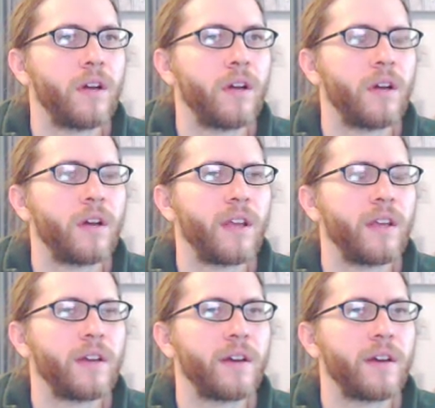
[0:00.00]
I,
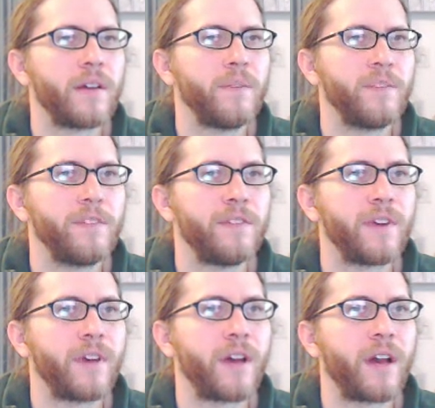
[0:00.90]

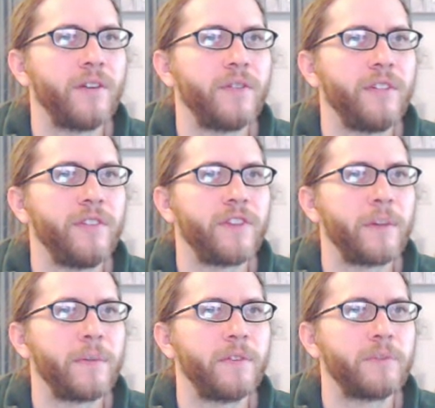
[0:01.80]
I don't need
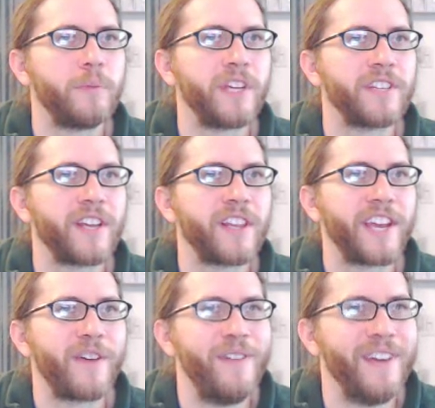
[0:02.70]
feminism because I like
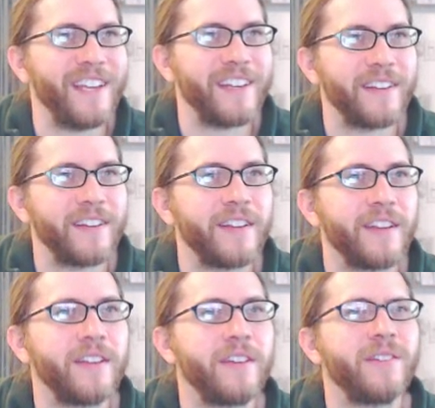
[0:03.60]
men.
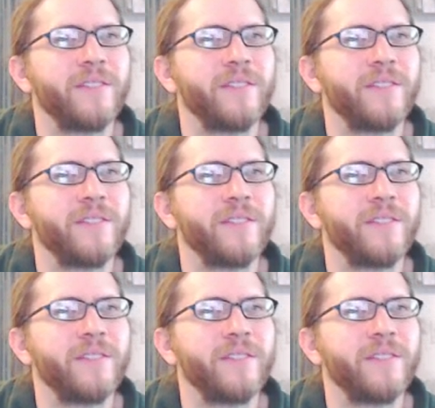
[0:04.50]
Thank you.